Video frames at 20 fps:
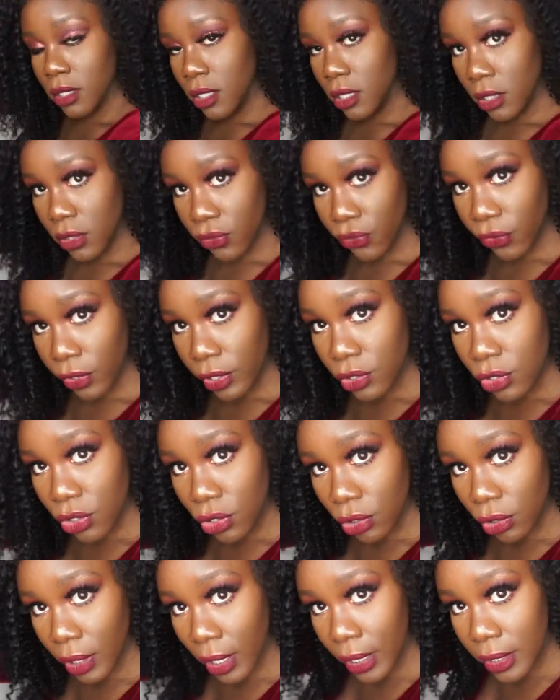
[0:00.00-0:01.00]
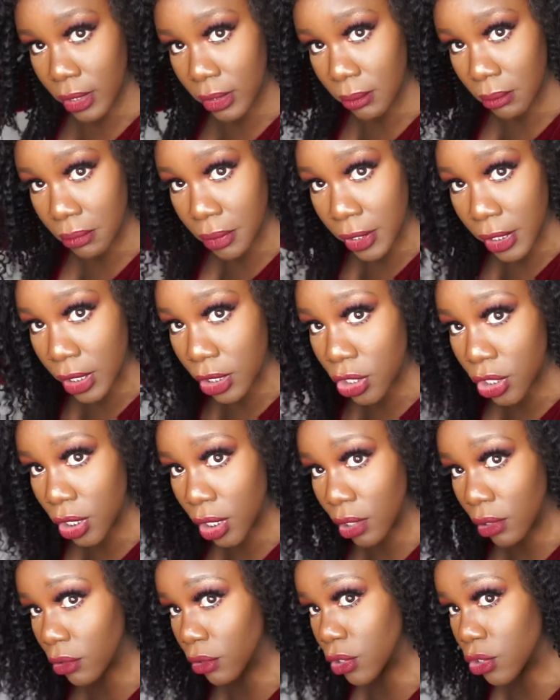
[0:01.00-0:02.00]
is the frontal. I didn't bleach
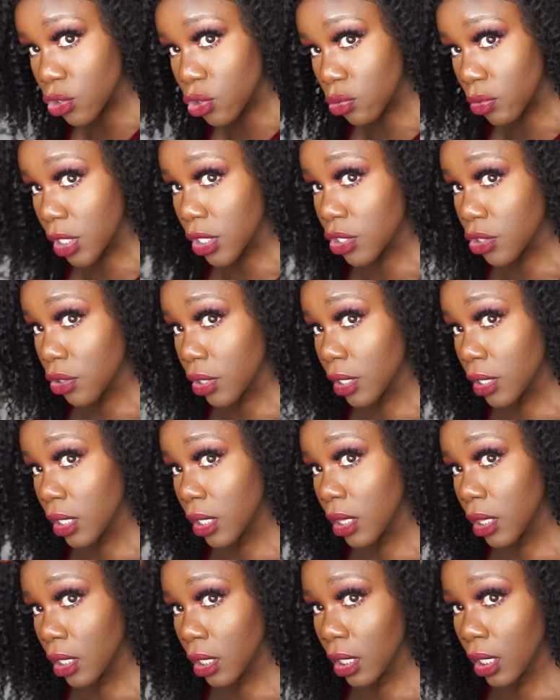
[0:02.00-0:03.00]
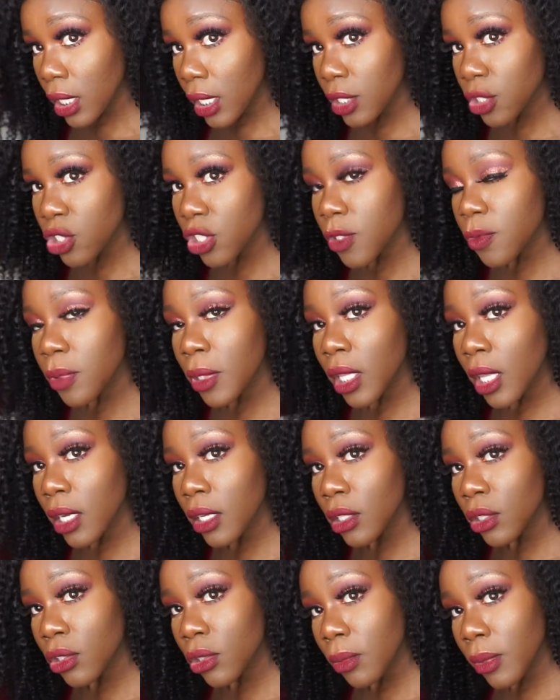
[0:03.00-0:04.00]
it or tweeze it or anything. I just put like
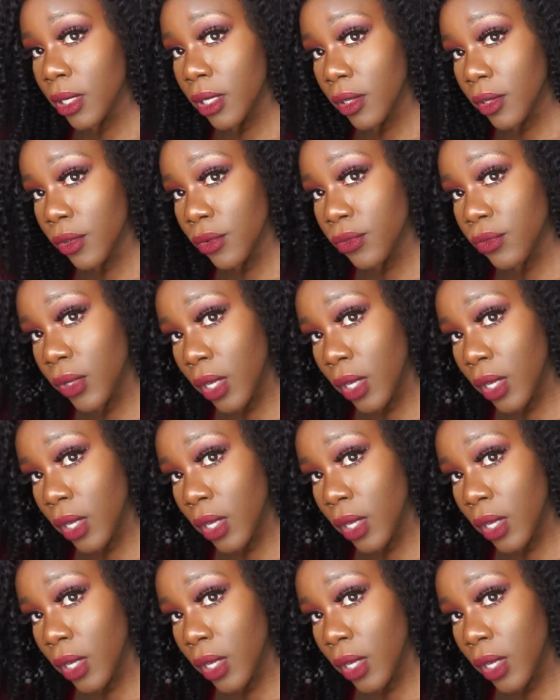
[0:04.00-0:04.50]
a little bit of